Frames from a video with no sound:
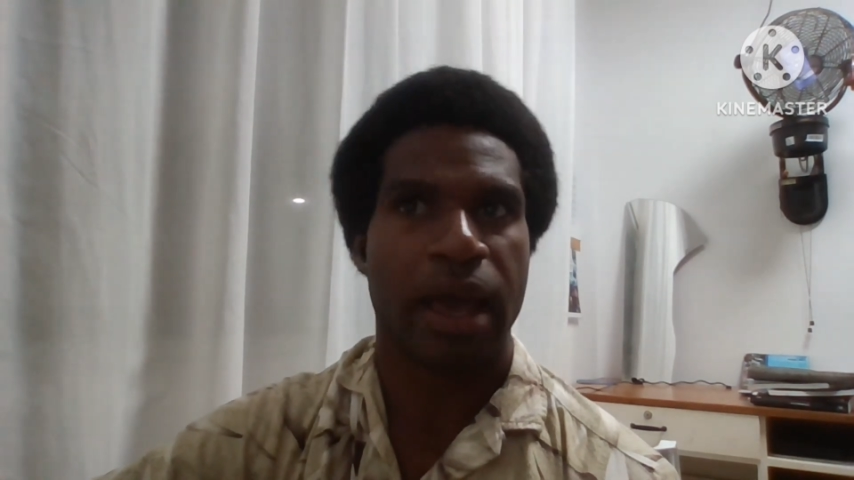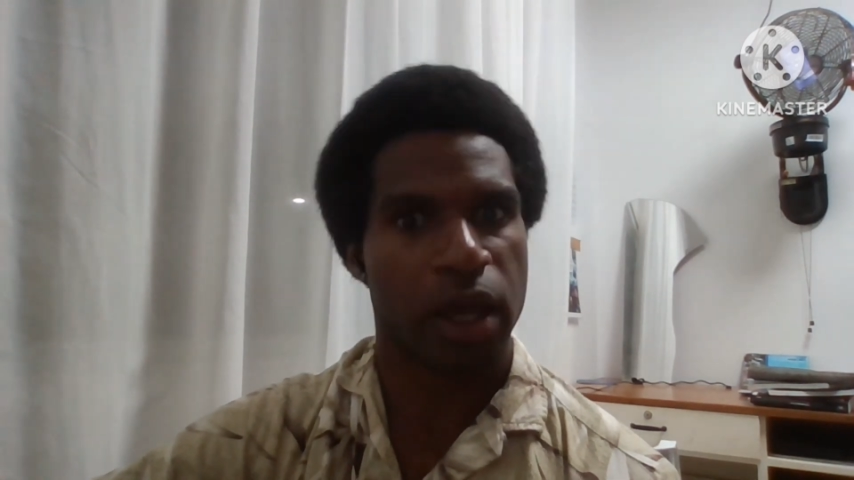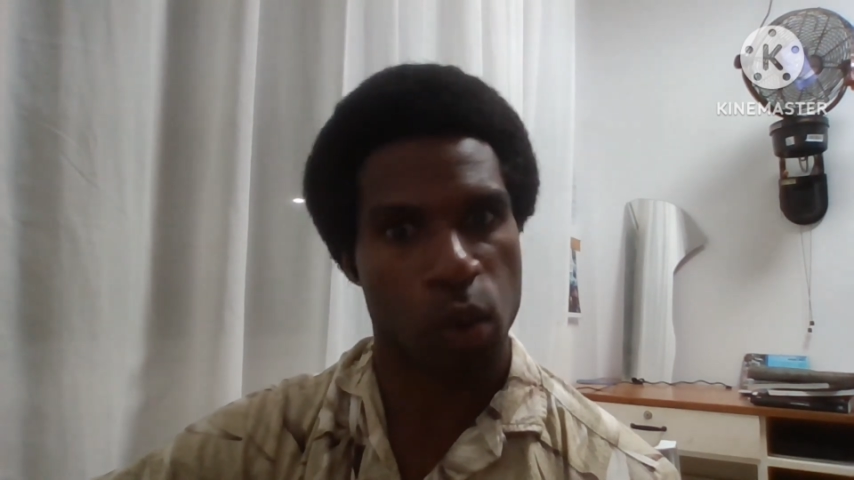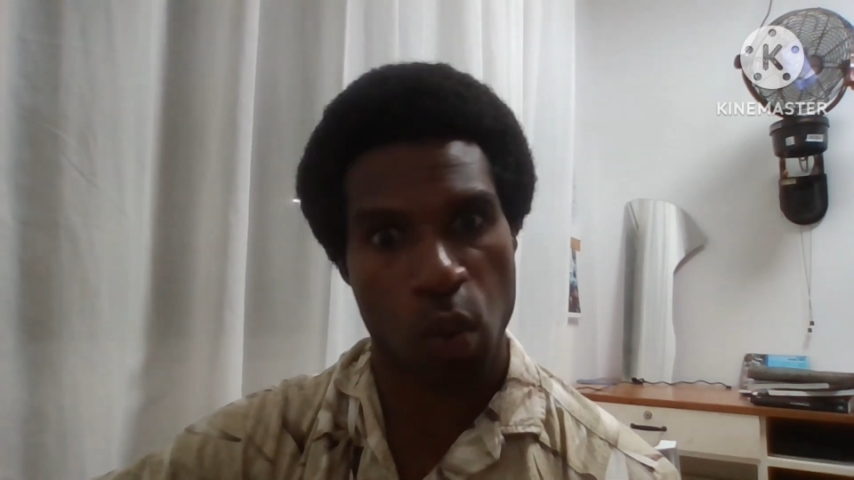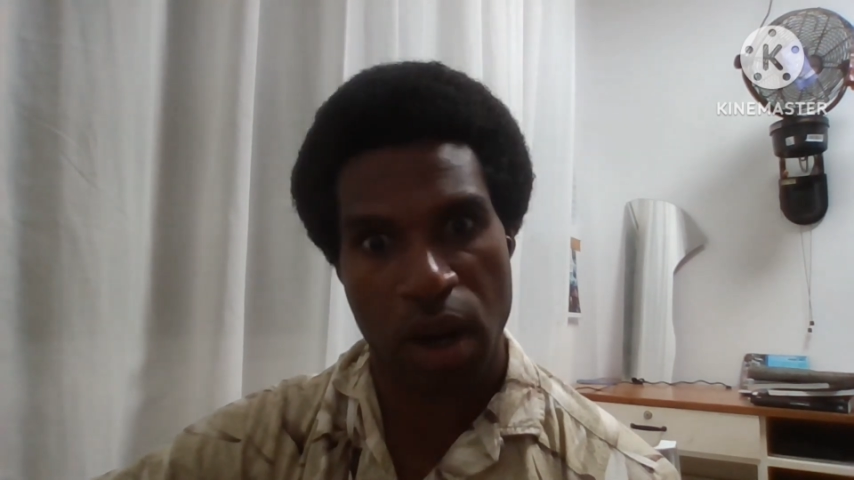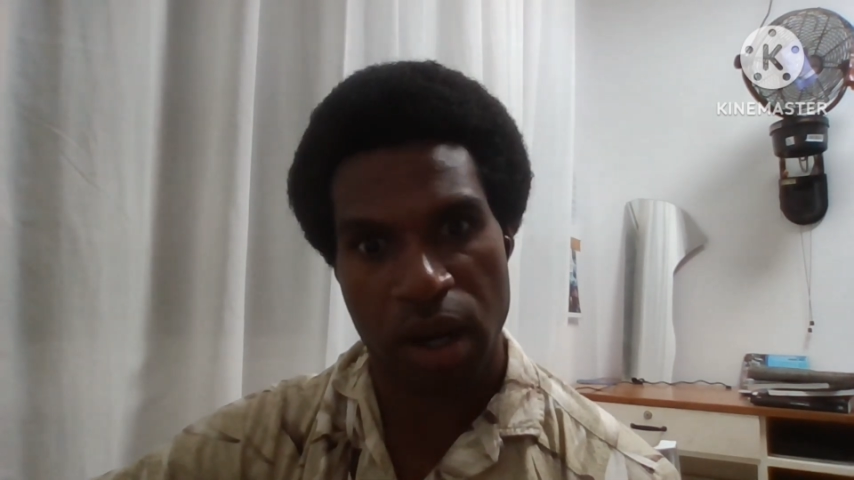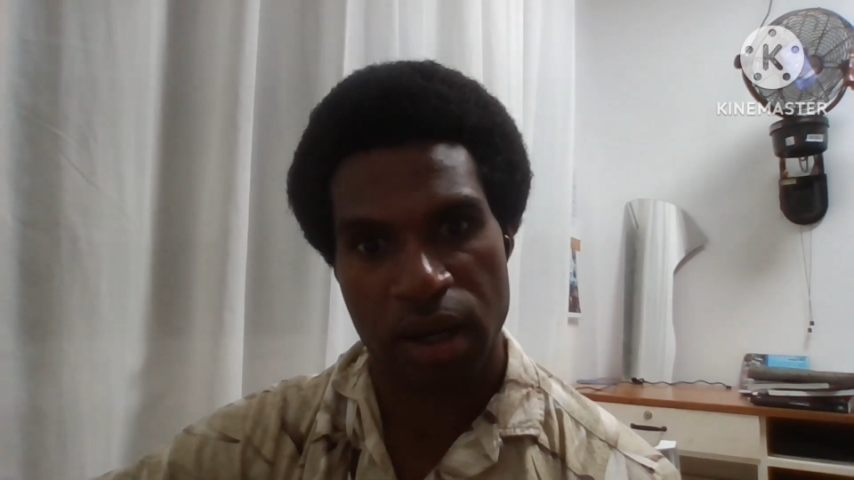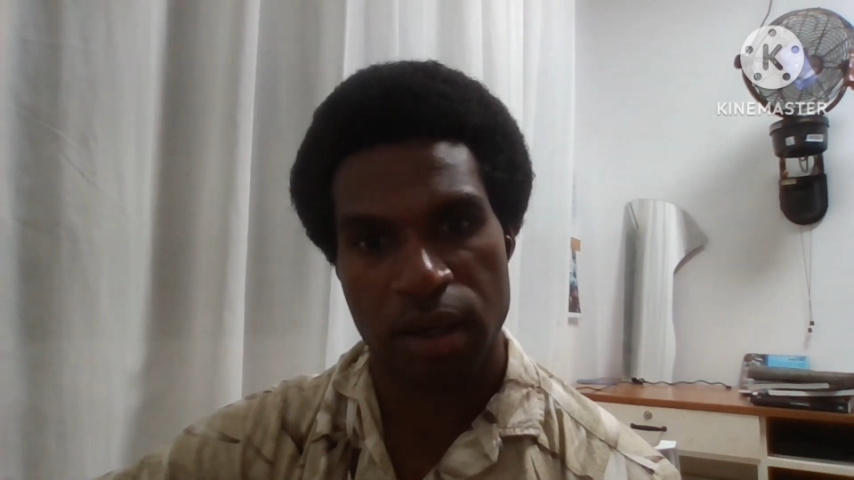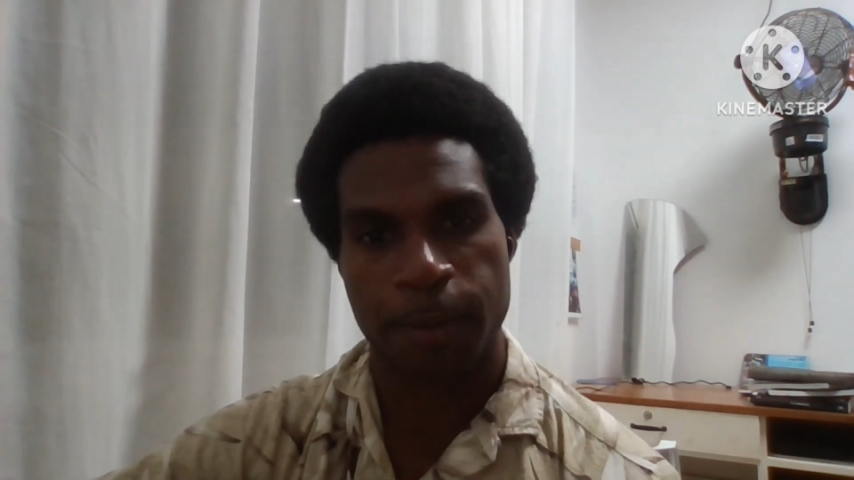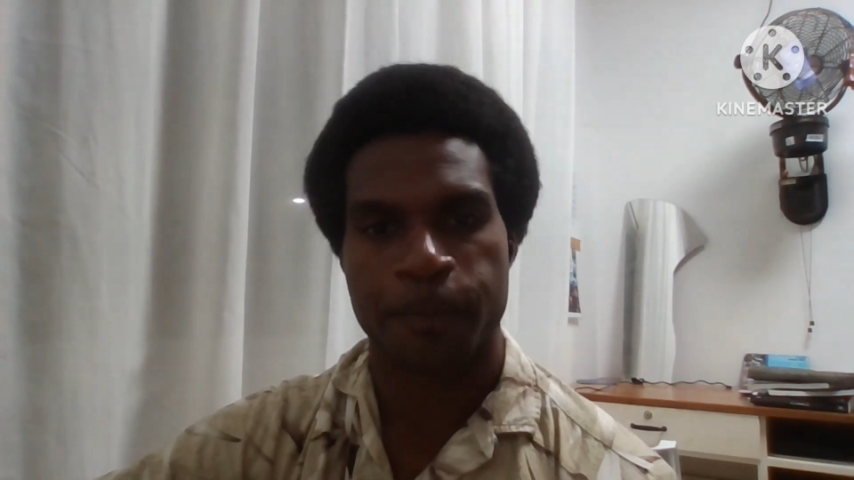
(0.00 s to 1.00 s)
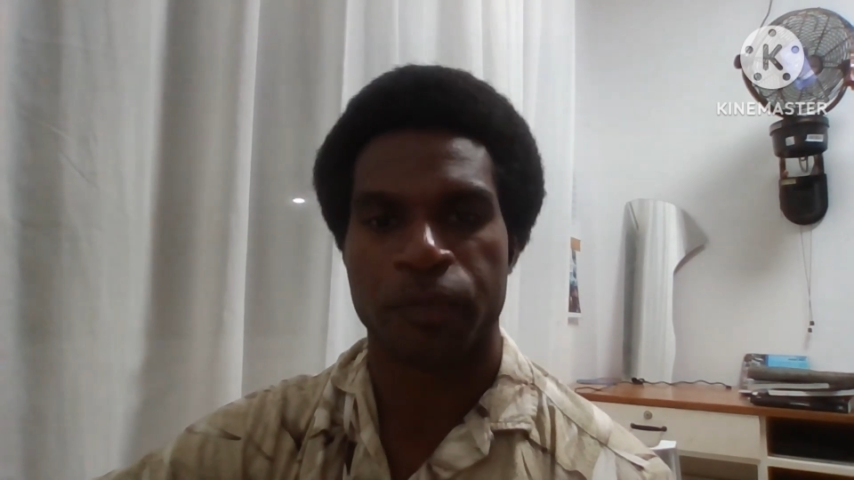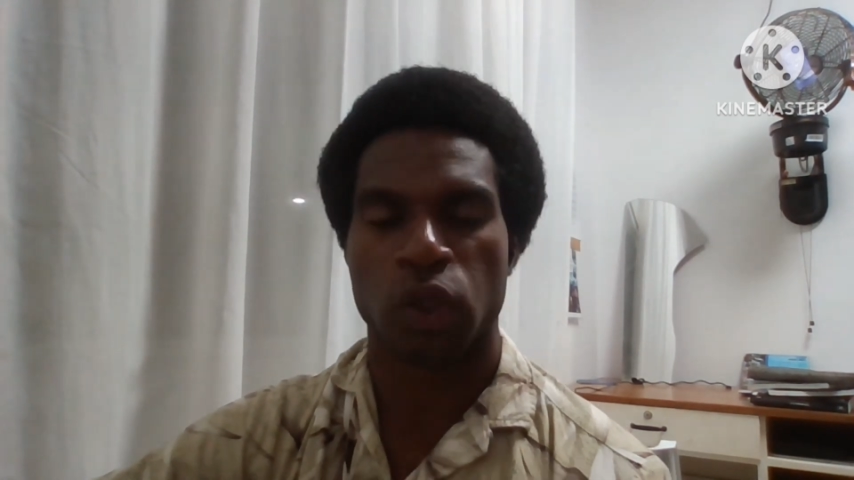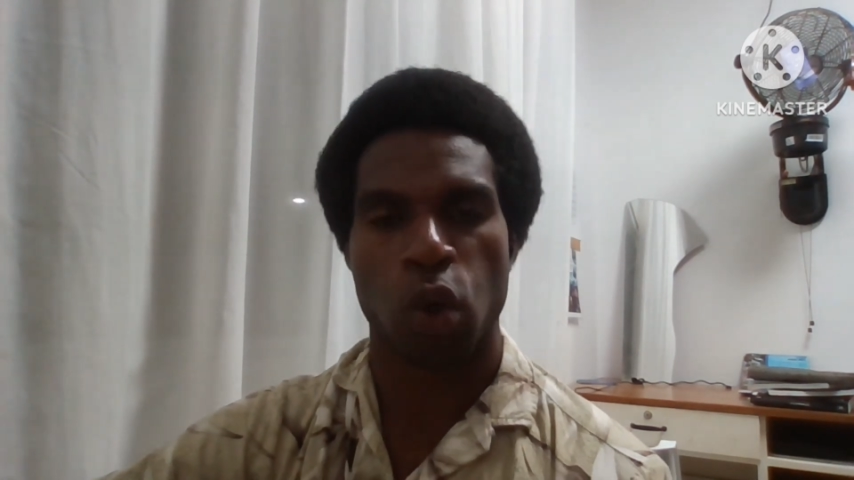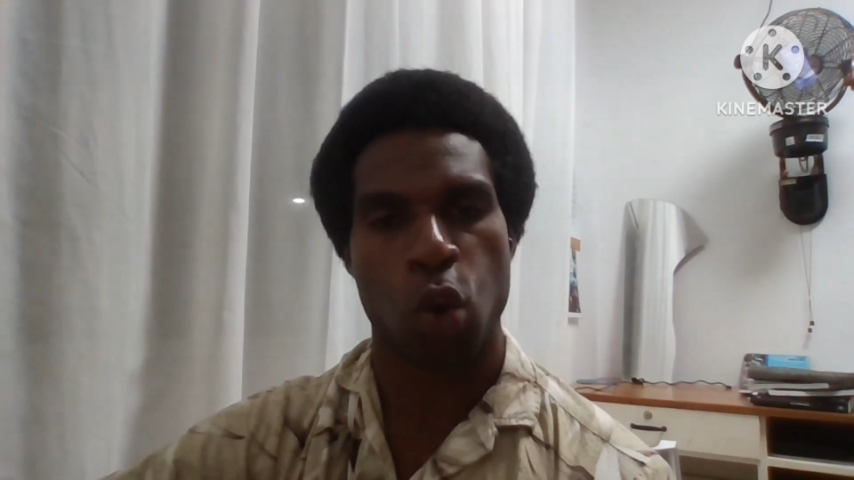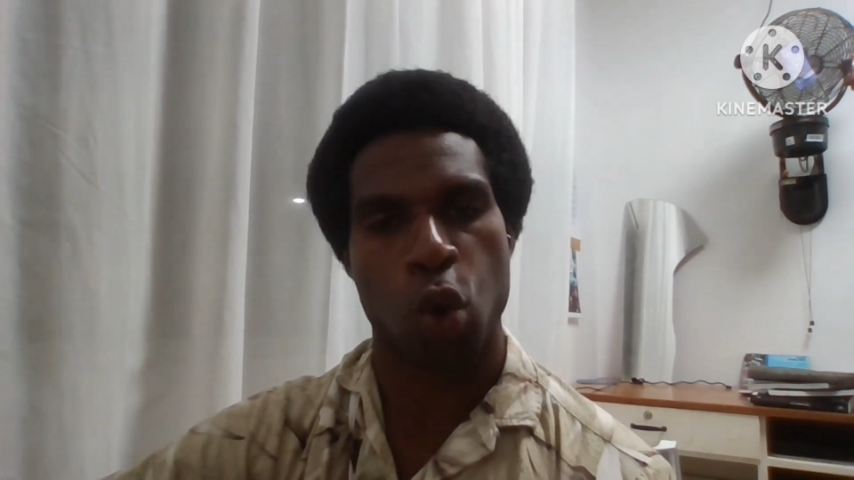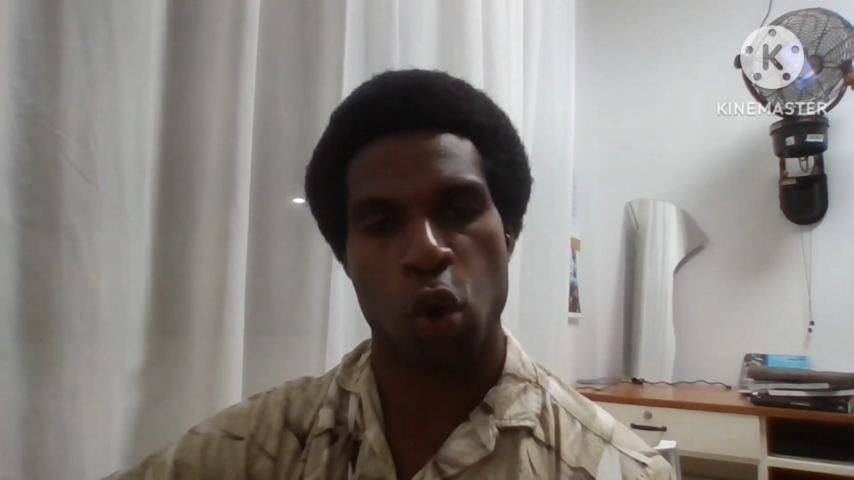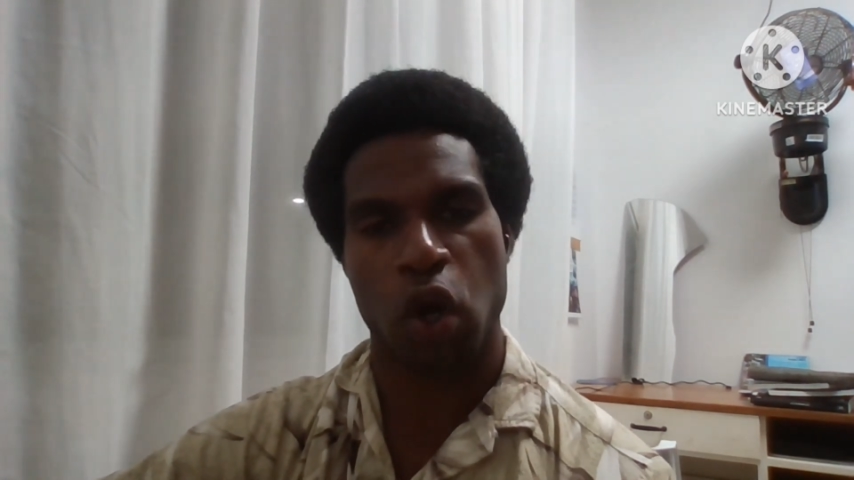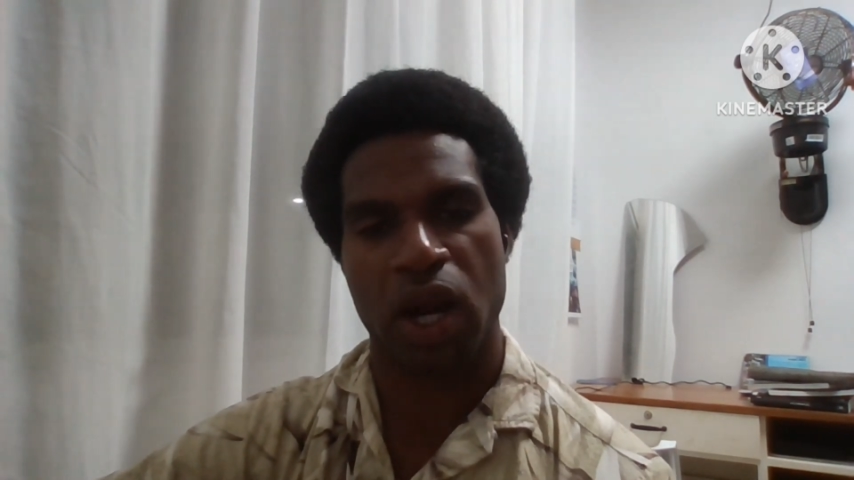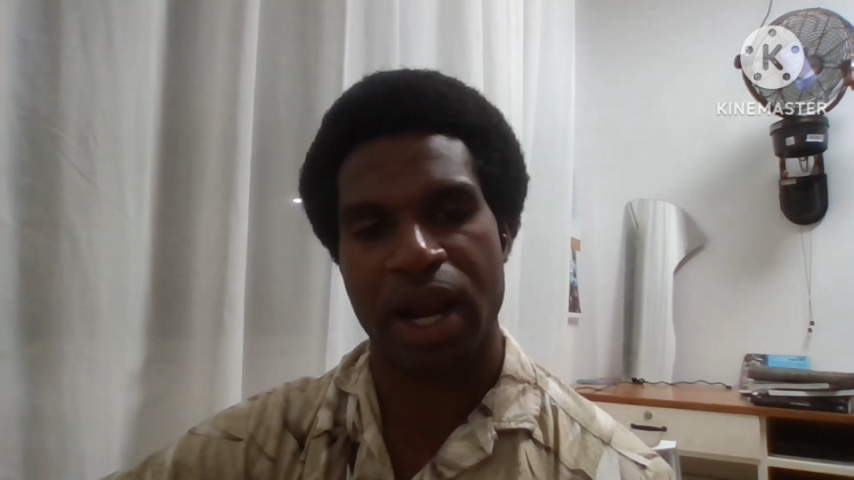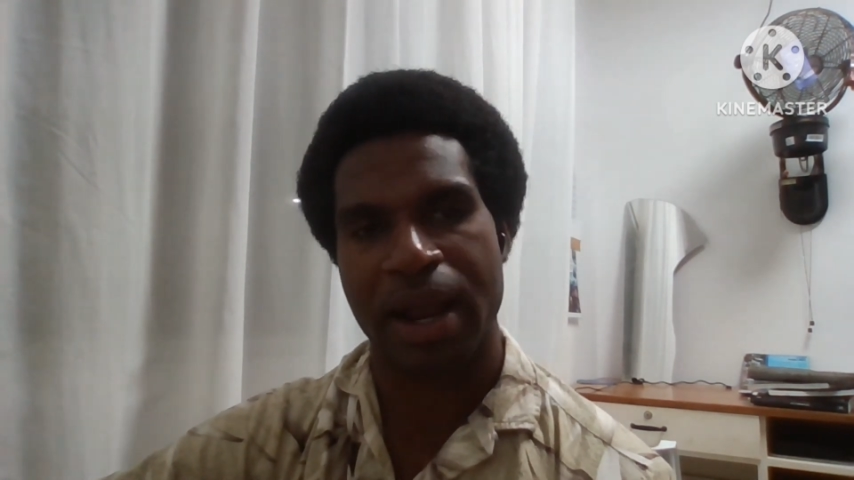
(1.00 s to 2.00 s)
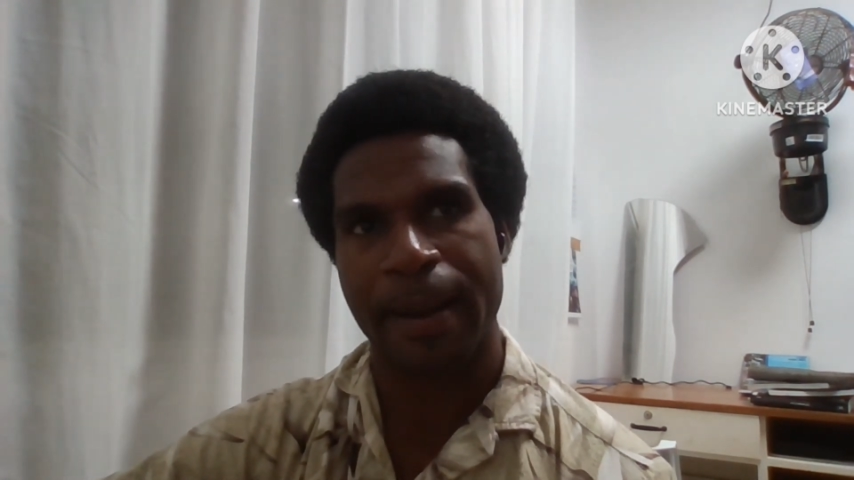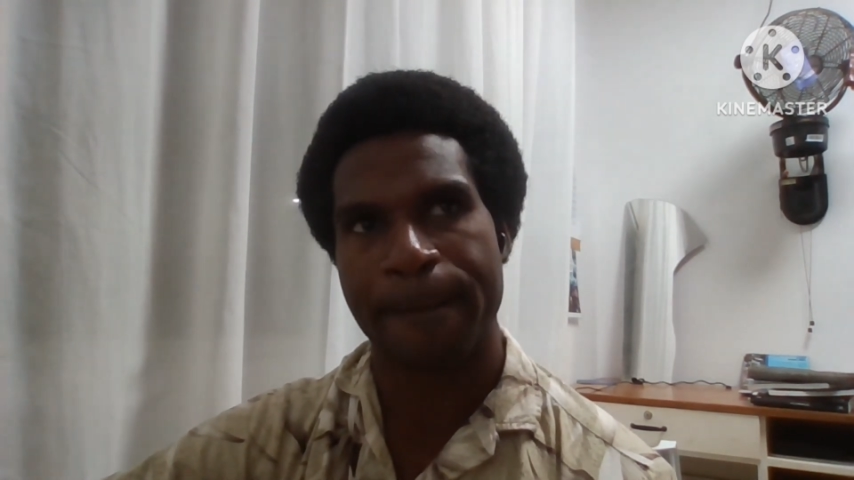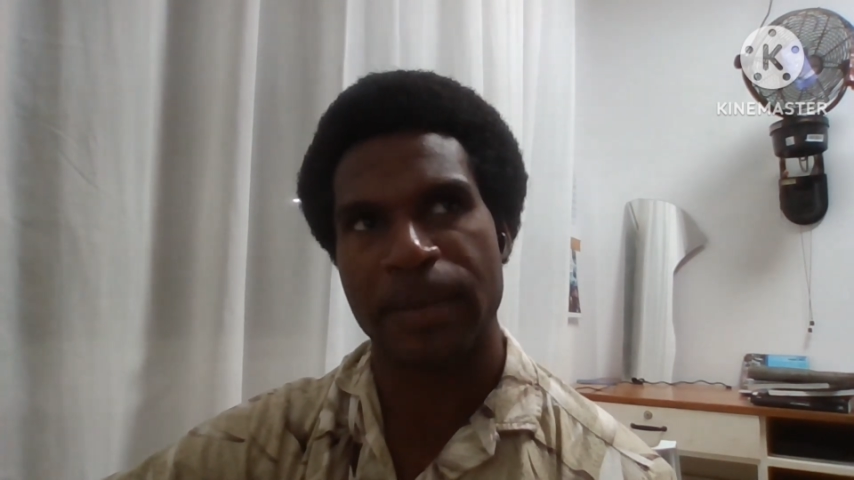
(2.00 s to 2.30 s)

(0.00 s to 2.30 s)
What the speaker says: A1 or